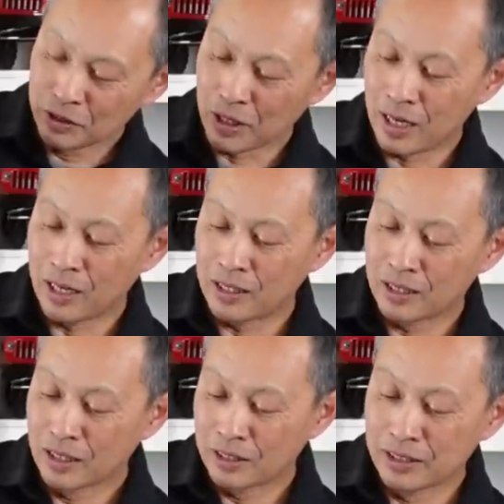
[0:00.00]

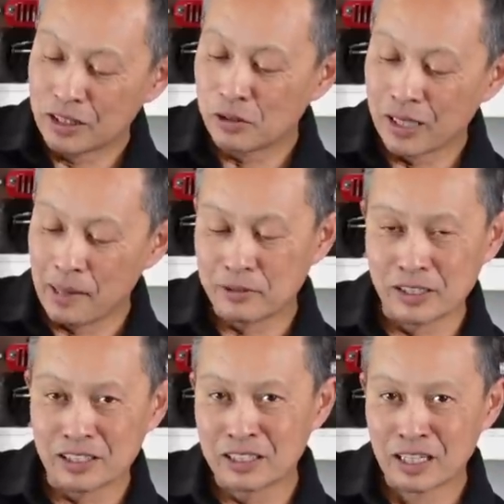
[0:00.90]
This
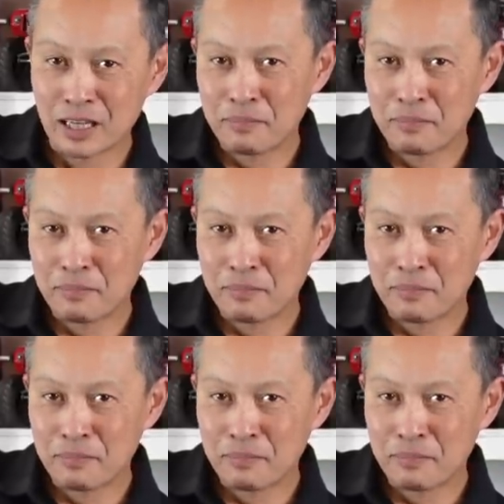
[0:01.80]
collapses,